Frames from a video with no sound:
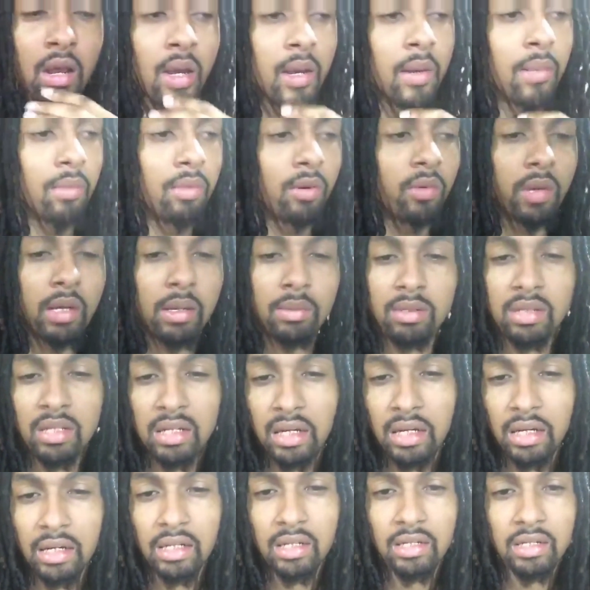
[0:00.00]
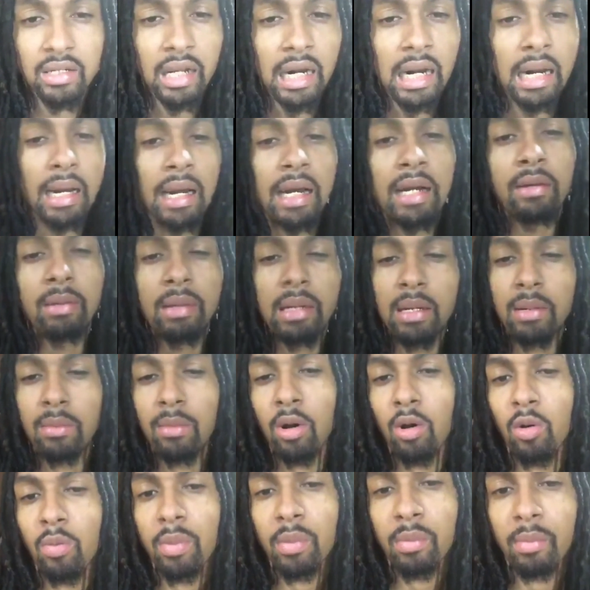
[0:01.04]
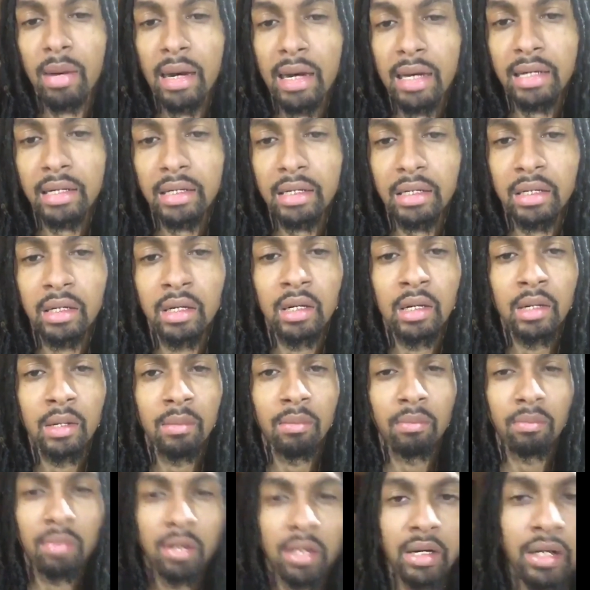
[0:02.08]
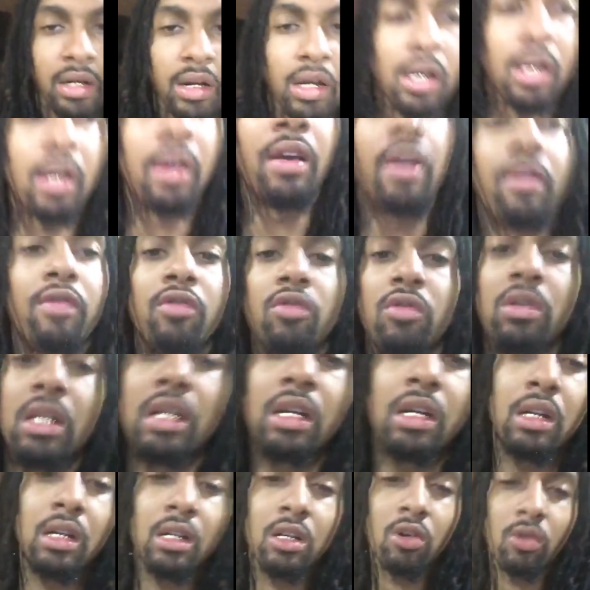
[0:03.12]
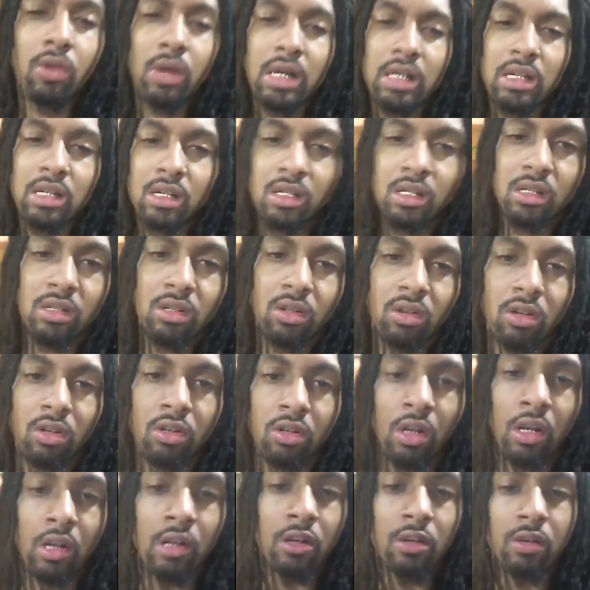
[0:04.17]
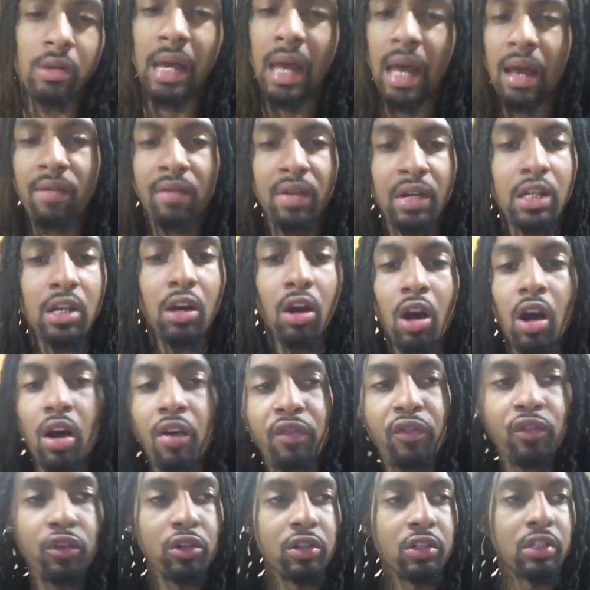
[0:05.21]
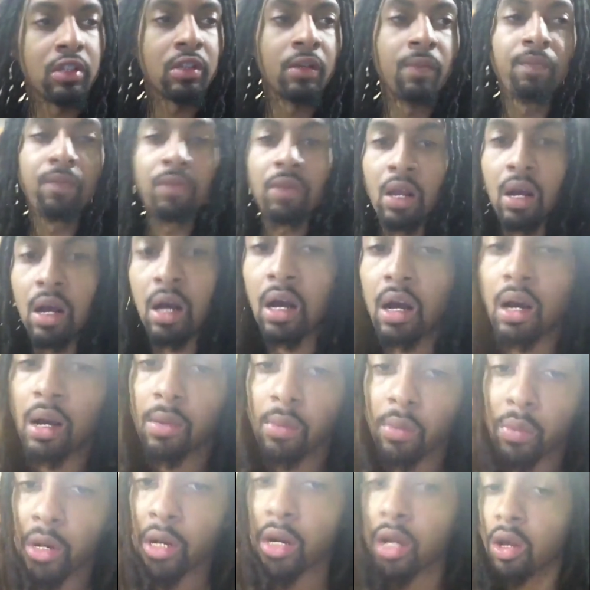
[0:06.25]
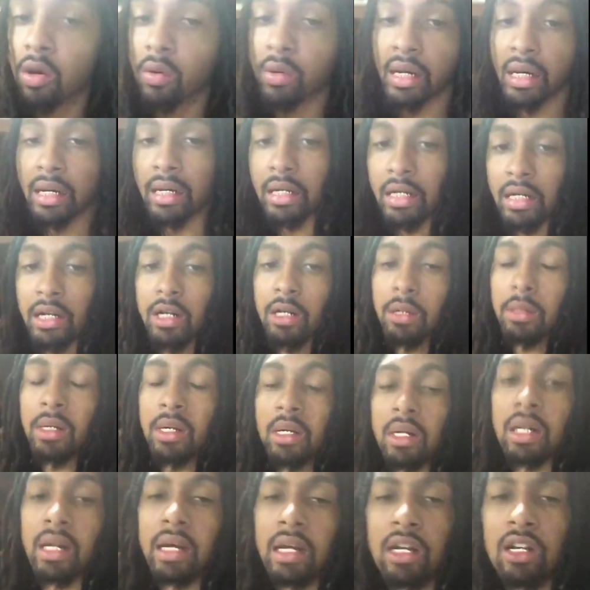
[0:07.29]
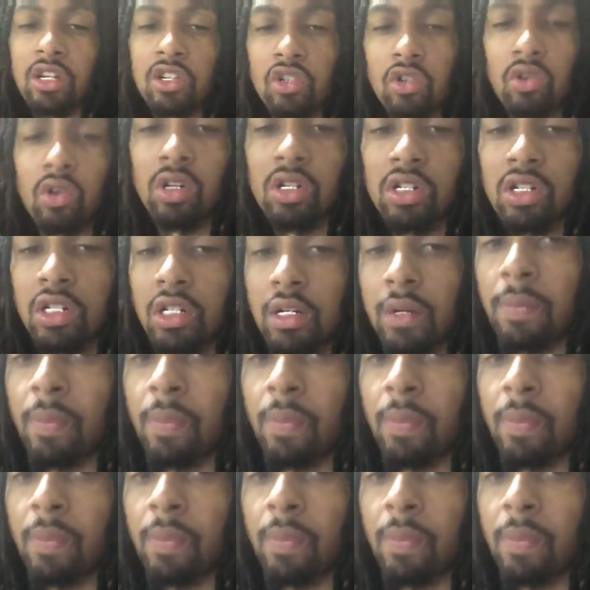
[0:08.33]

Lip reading: but what I'm saying is that I am open-minded. But if you need any questions or you have any offers, we're located here in Atlanta, Georgia,